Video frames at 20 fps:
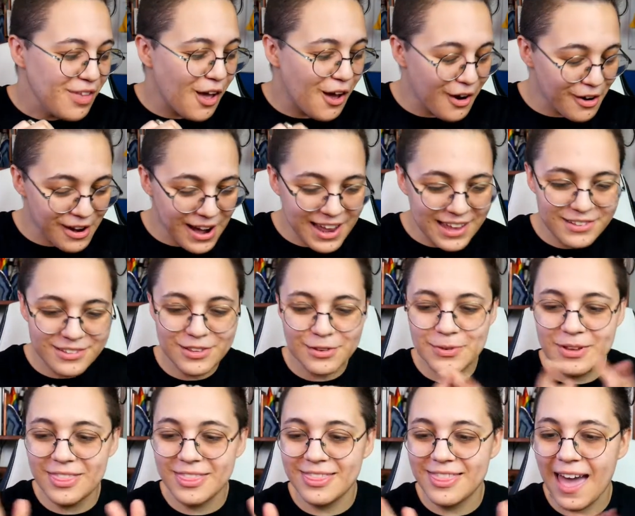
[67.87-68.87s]
All right, so
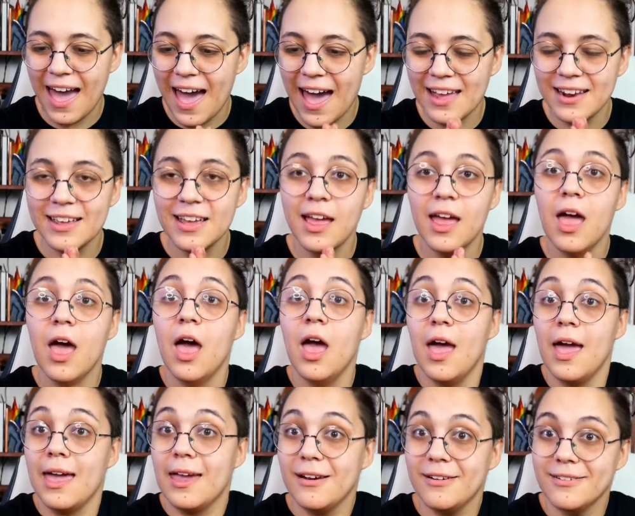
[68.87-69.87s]
with that,
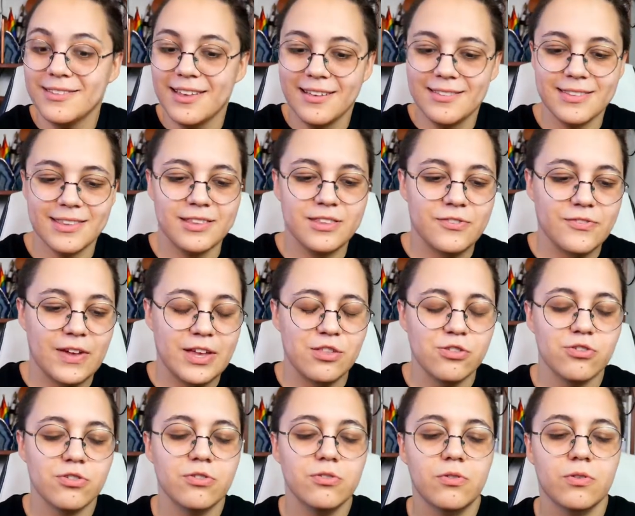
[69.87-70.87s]
air signs, let's find
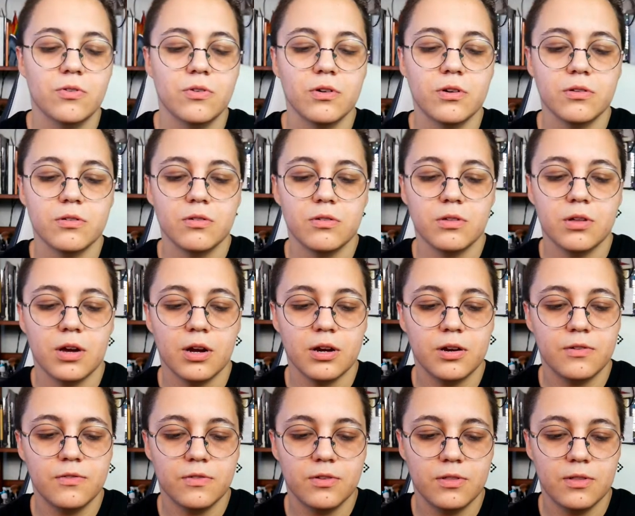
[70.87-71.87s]
your oracle
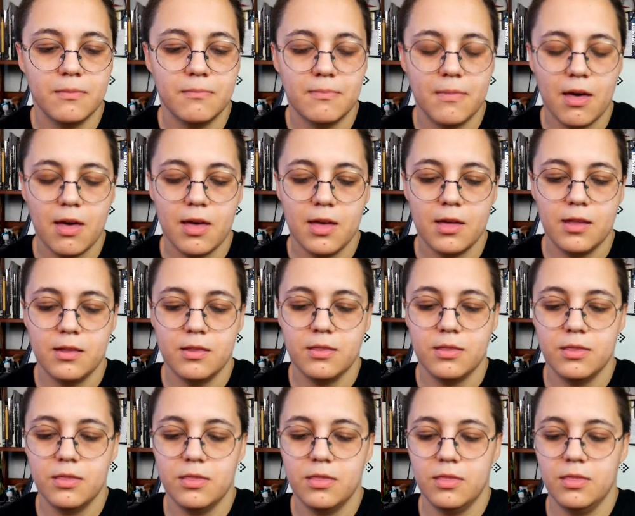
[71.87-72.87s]
card for the
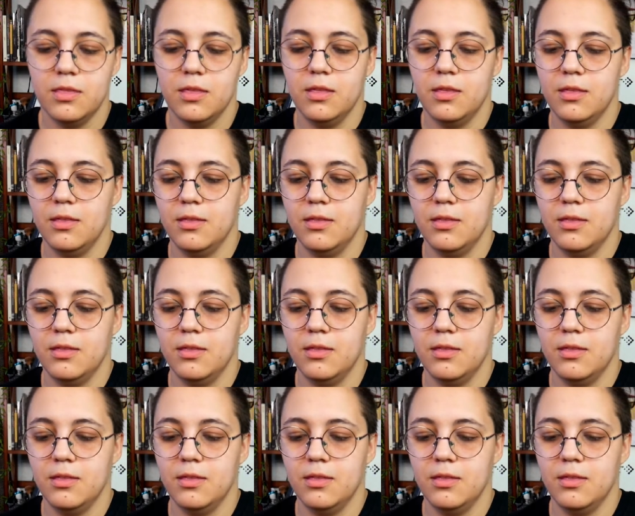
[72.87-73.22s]
month.